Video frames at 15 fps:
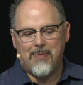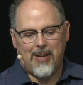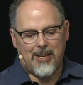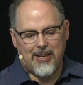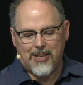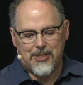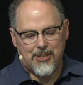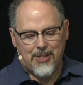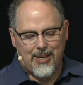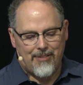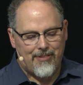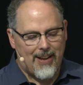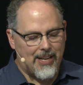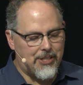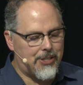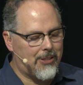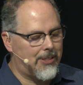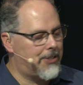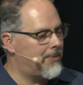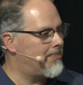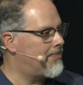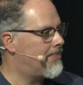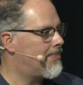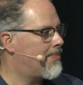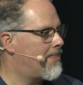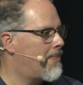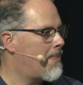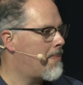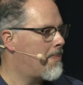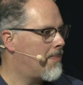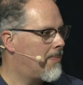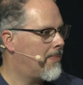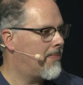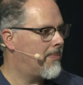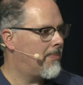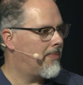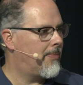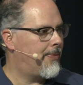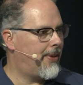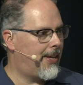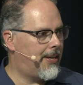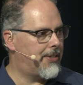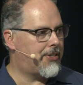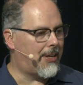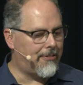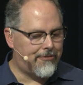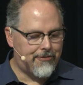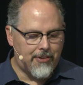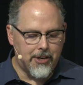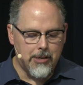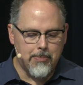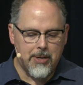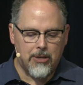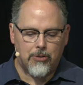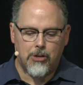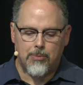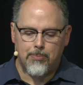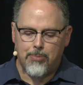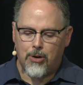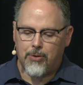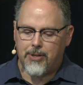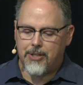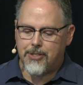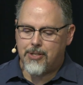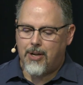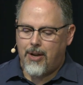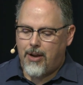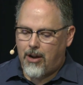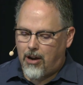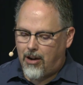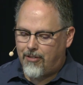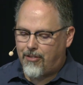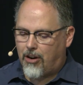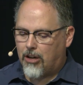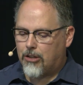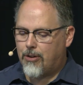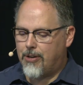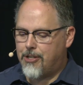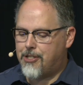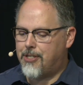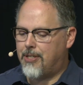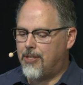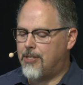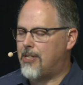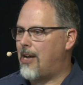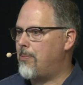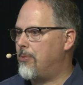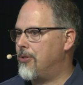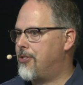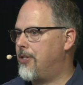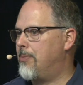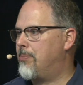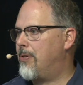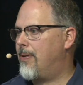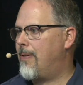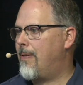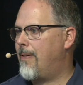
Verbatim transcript: is that evangelism is a fundamental component of our Christian discipleship.